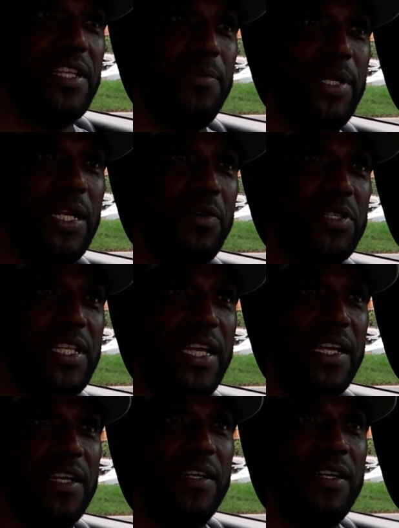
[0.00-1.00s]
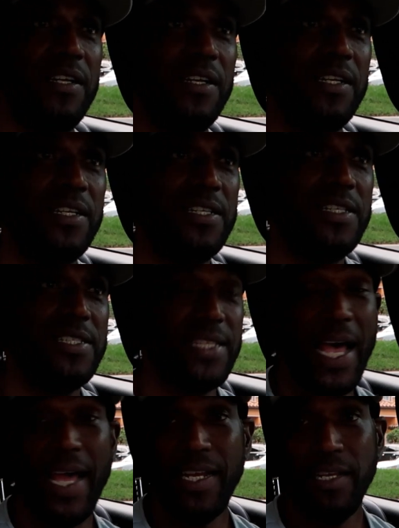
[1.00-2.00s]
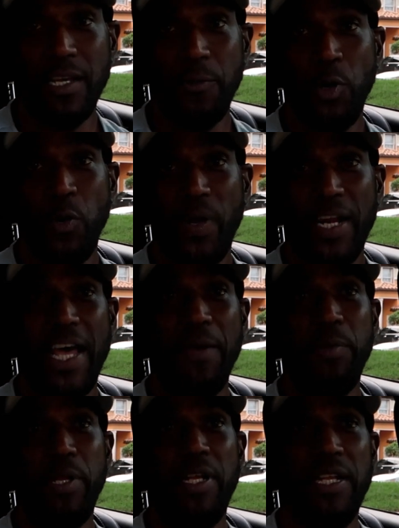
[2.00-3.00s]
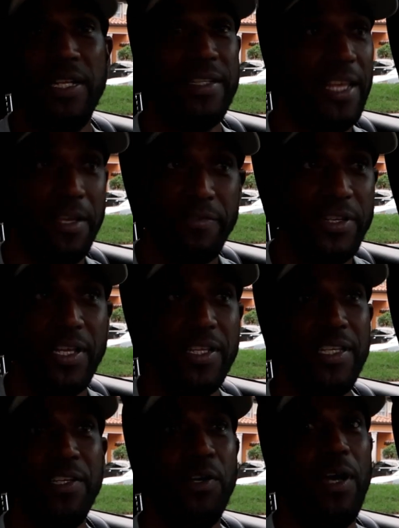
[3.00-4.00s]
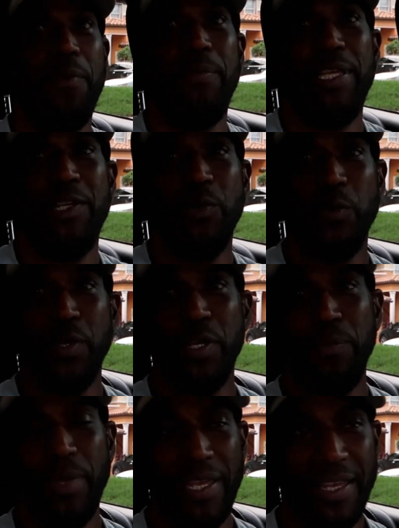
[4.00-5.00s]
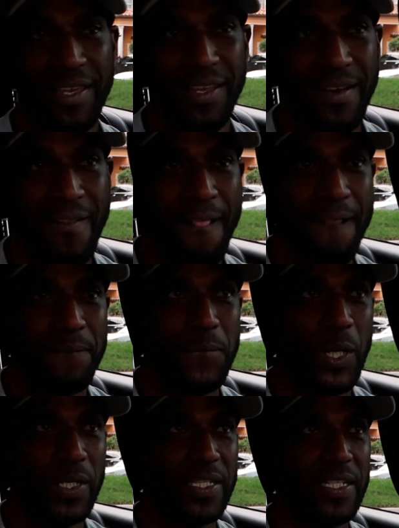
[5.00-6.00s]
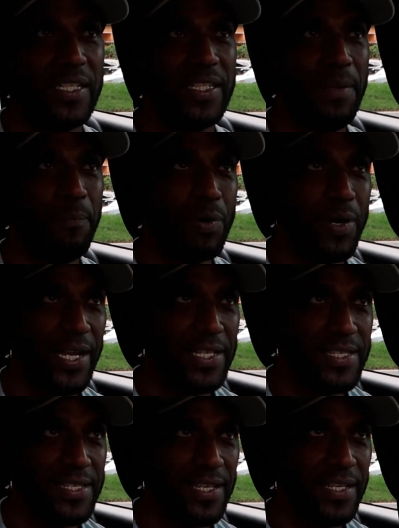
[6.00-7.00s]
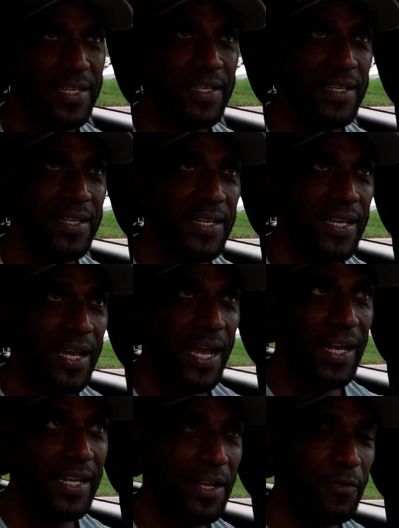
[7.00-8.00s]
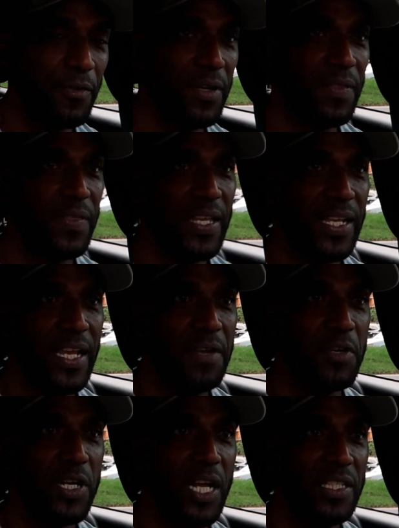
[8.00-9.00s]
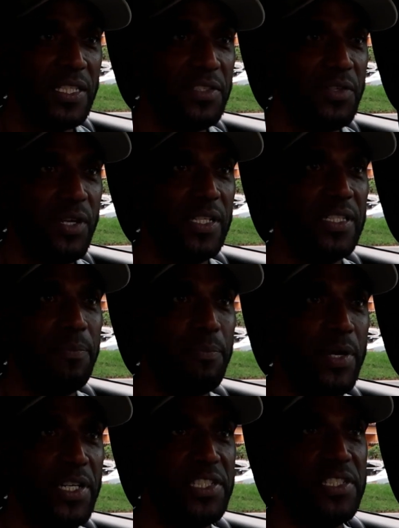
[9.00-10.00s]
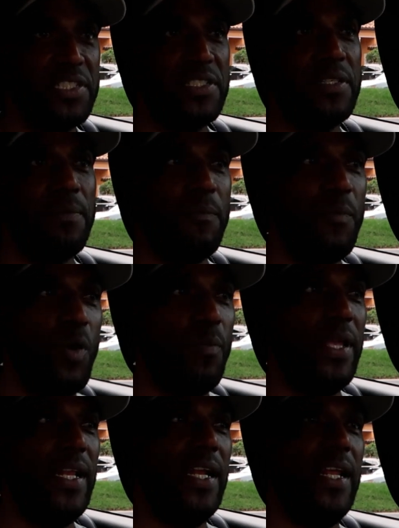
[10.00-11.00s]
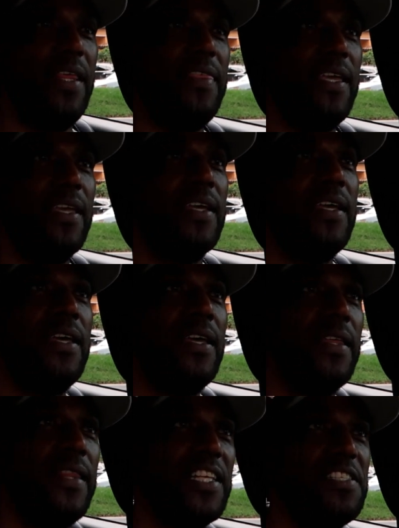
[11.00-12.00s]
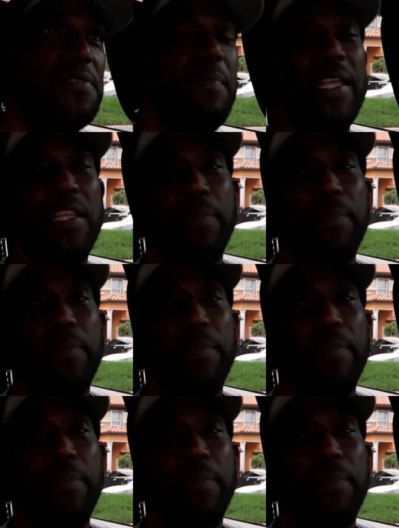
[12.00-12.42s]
I mean, I was like sad about what happened. Definitely. You know, I mean, who wouldn't be? But depressed, I never think I ever got into a depression moment. And I think that's mainly